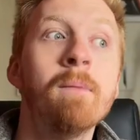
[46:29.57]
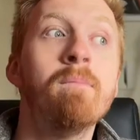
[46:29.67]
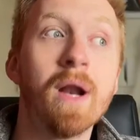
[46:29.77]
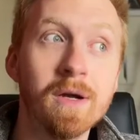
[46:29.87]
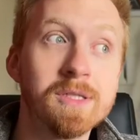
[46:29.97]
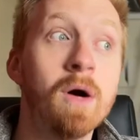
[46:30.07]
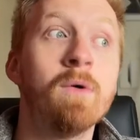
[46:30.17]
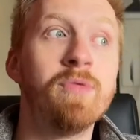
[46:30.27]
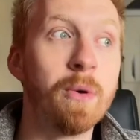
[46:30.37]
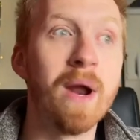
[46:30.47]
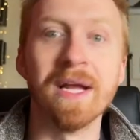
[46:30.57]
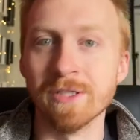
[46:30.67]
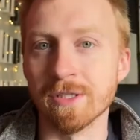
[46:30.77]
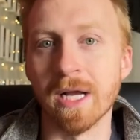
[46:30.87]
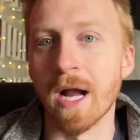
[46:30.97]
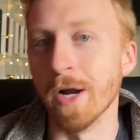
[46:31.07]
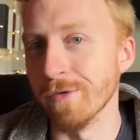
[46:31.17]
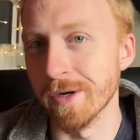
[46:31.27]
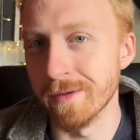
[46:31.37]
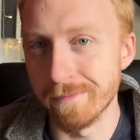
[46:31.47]
but also the range is like
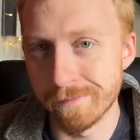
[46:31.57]
100